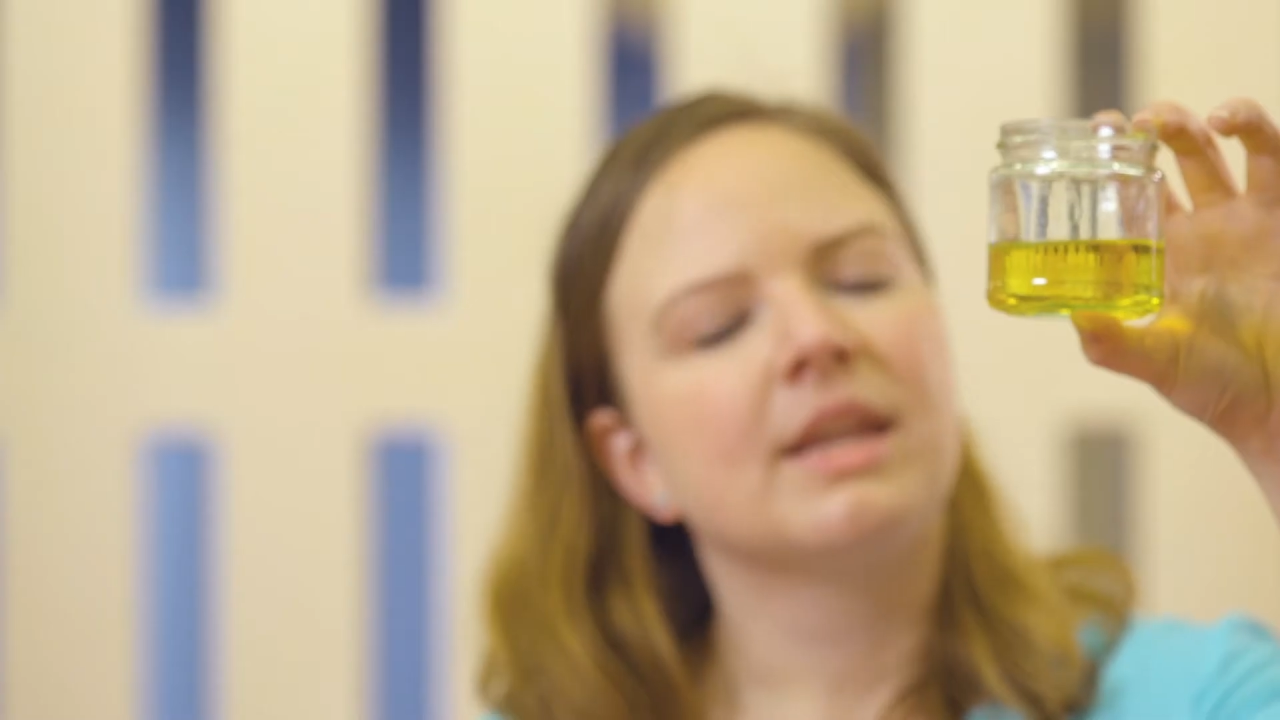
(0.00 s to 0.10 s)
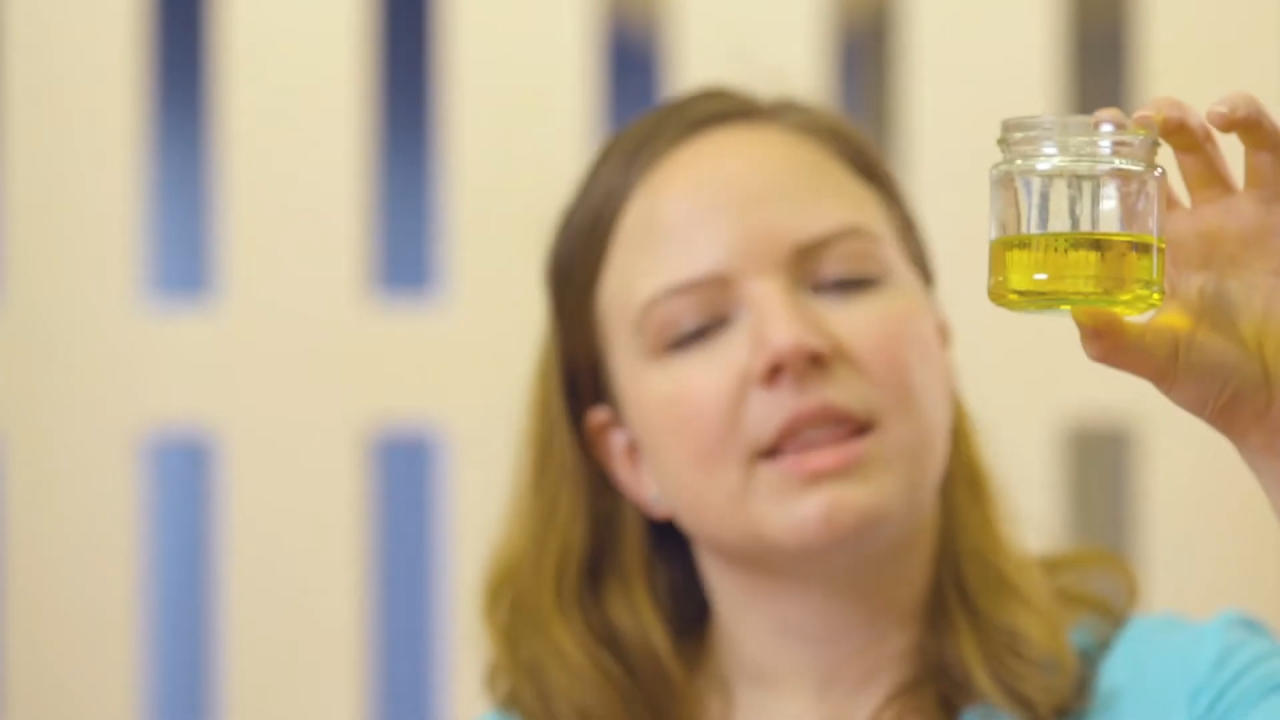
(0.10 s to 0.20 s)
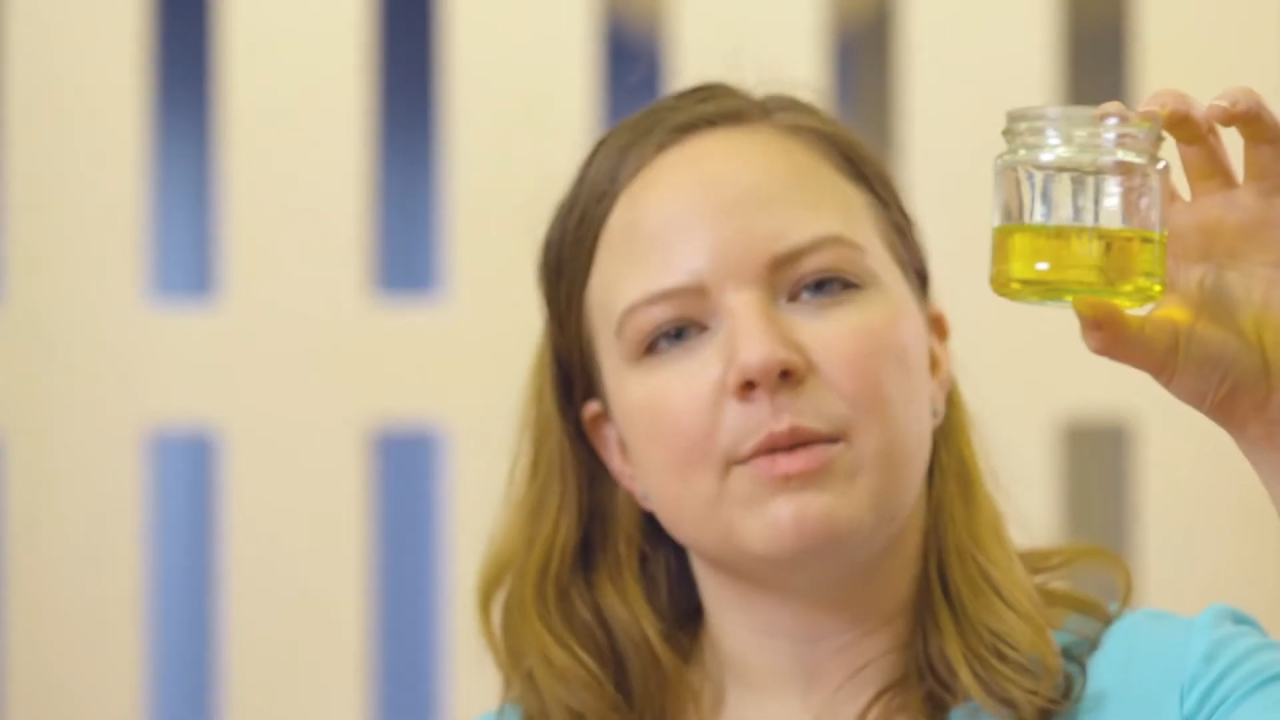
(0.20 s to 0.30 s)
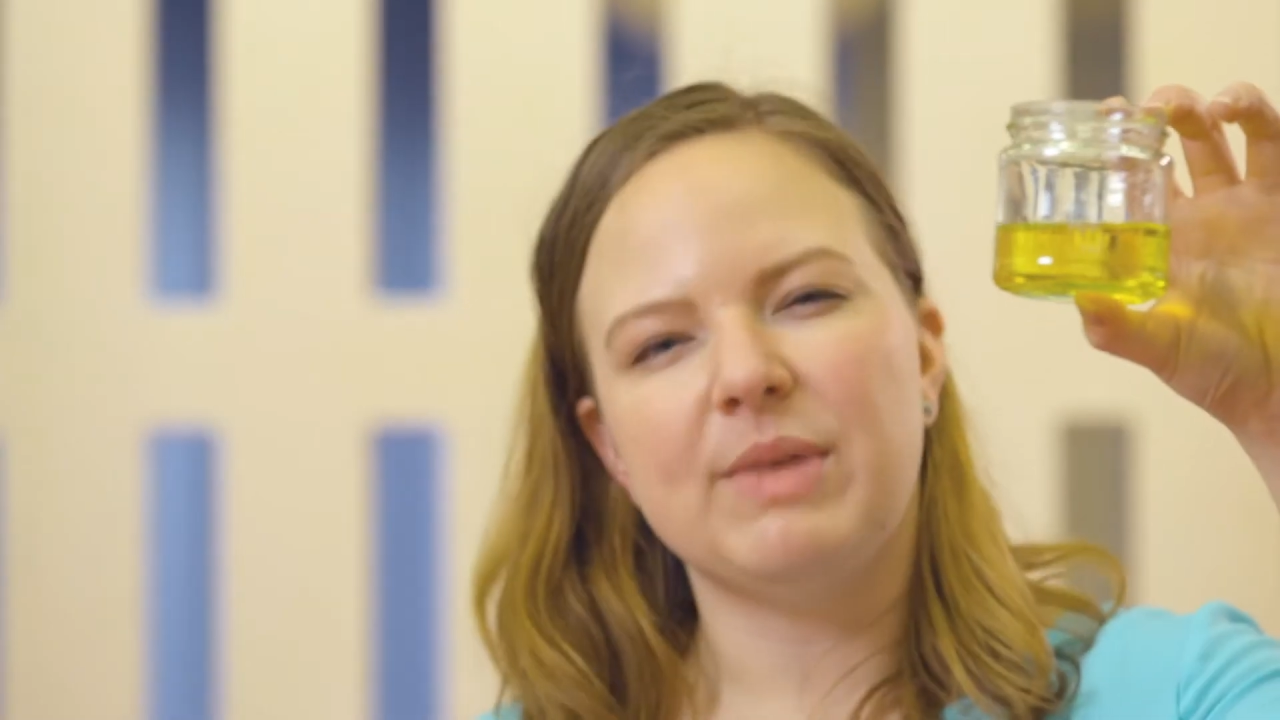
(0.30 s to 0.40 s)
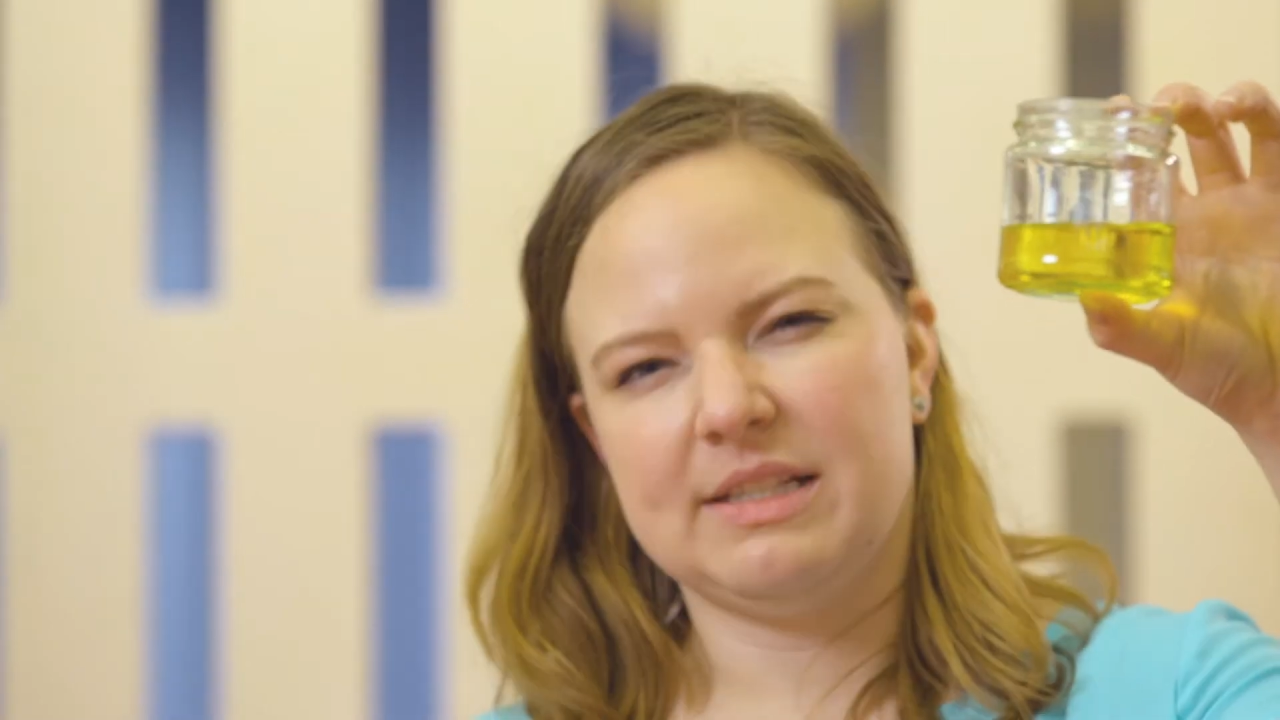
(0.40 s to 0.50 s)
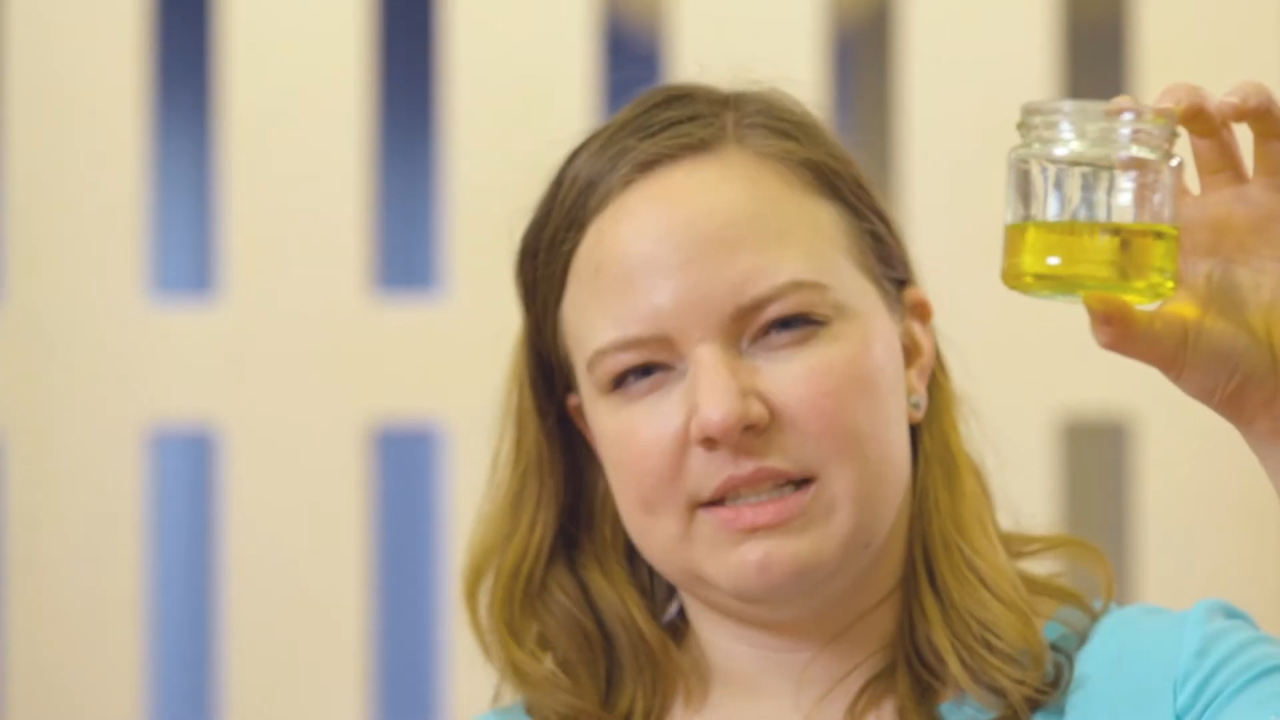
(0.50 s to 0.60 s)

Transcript: they mix